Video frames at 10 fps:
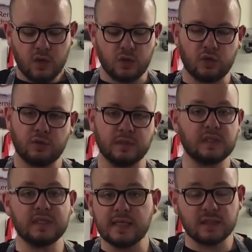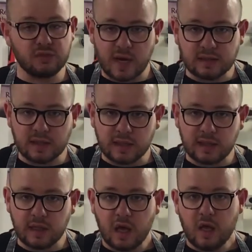You could do a Caesar
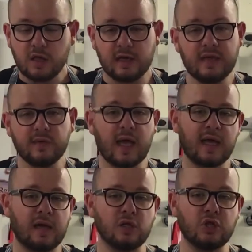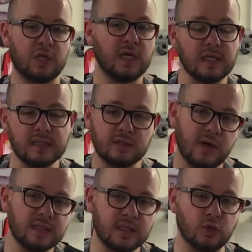dressing. You can even get kind of chili
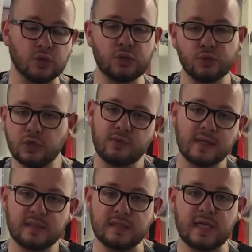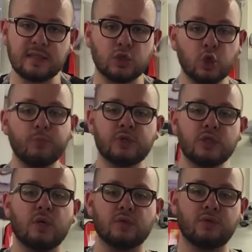dressing or soy dressings. It's up
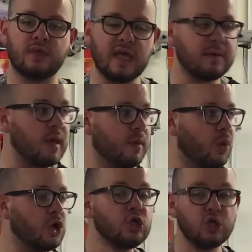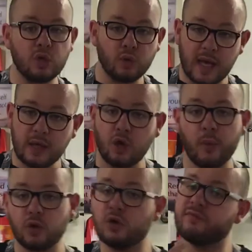to you. So think of maybe what you like or
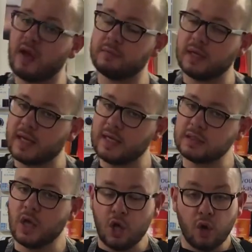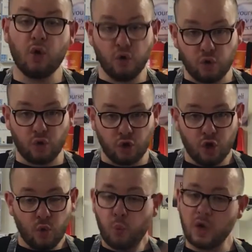what your family likes,
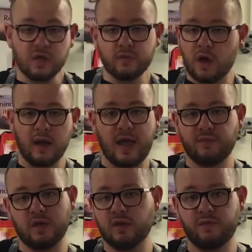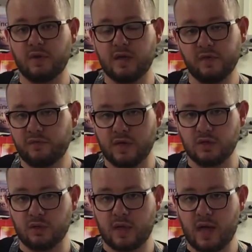or what you've got left in the
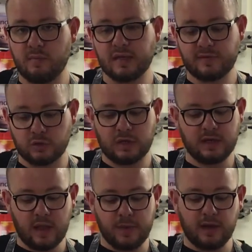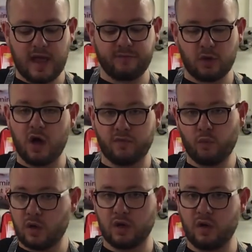fridge. Okay, you might have just a little bit left of
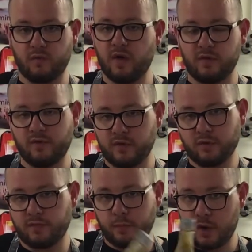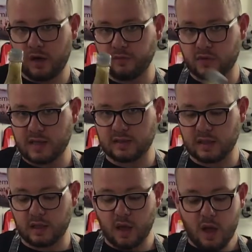a bottle of
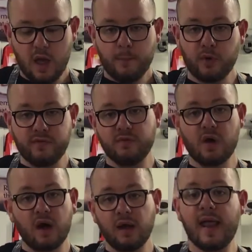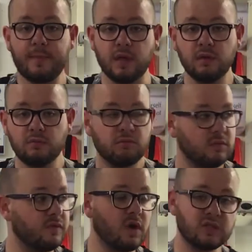dressing. But if you've got a lemon,
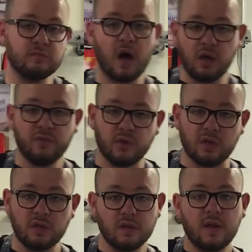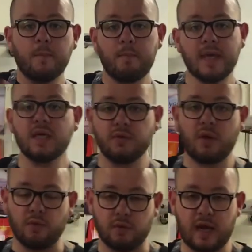you've got some olive oil, make
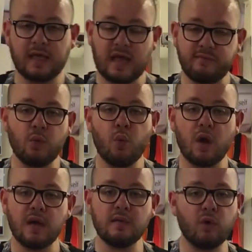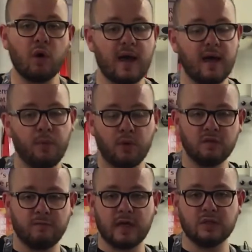your own. And again, if you want any more help or
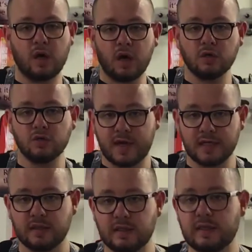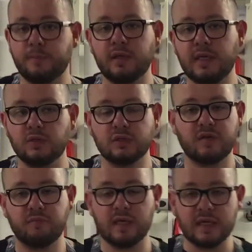advice on dressing, then please just
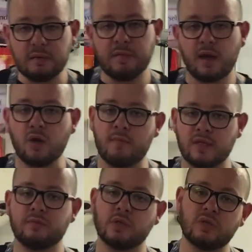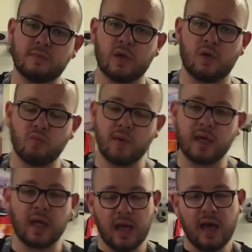give me an email or message me on my
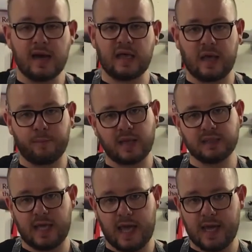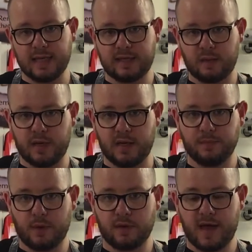homework, and I'll get back to you ASAP.
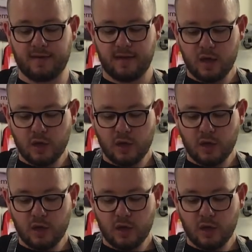Okay?